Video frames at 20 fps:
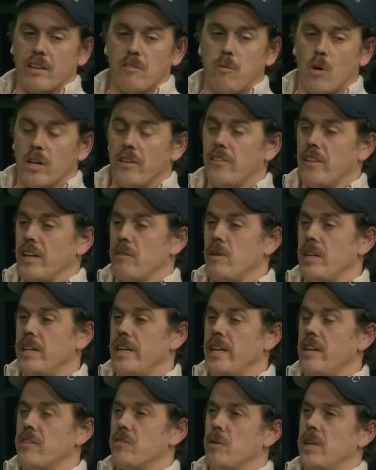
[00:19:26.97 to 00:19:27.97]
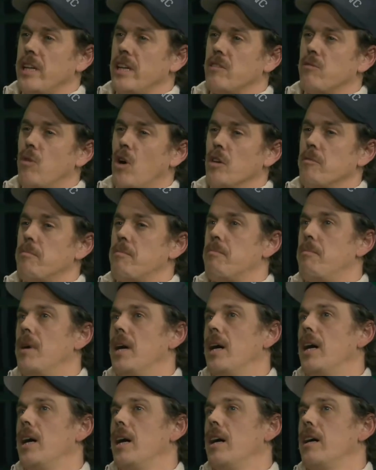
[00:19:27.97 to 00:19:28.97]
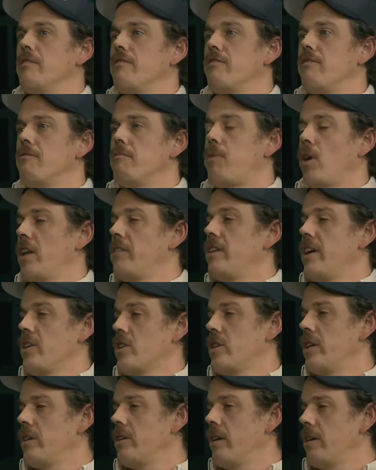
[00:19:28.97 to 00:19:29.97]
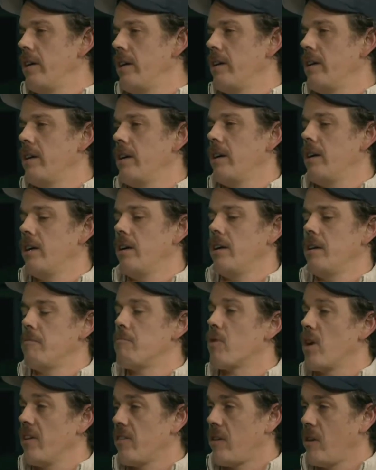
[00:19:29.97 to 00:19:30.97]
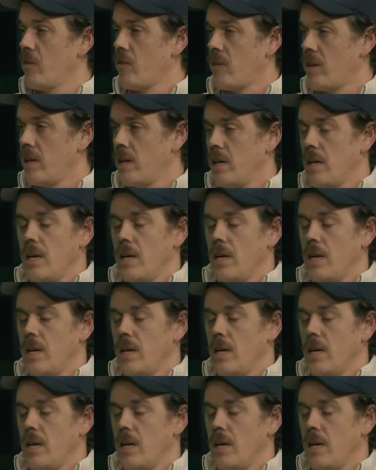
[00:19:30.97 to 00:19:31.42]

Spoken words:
one thing we need one politician in Brussels